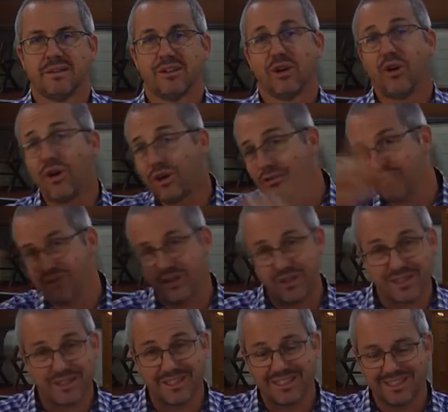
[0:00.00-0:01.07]

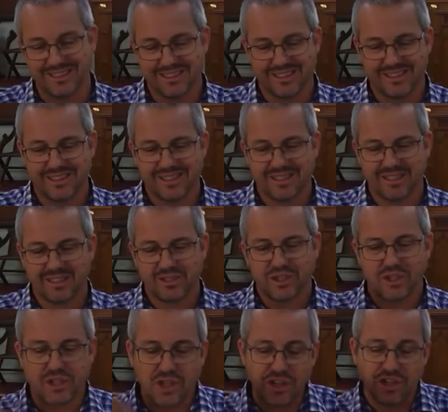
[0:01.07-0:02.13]
Conversely,
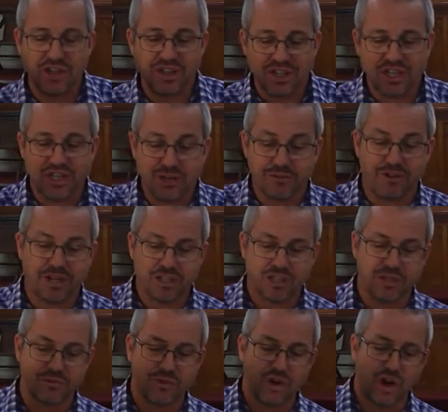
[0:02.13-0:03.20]
to turn to the
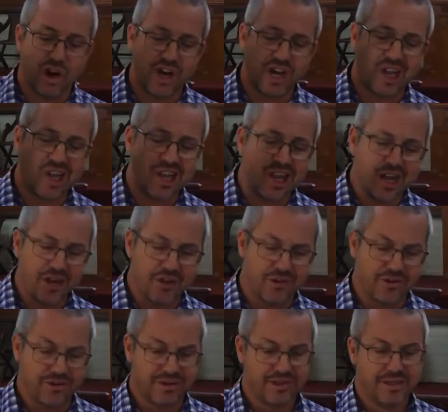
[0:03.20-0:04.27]
intervention of God
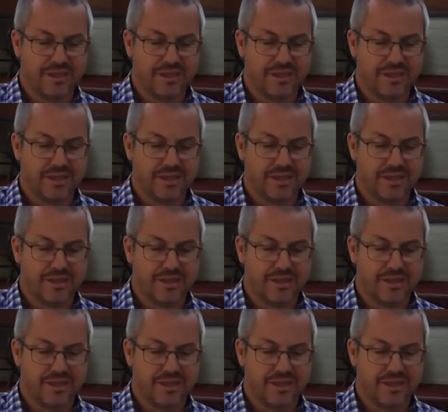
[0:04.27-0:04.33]
alone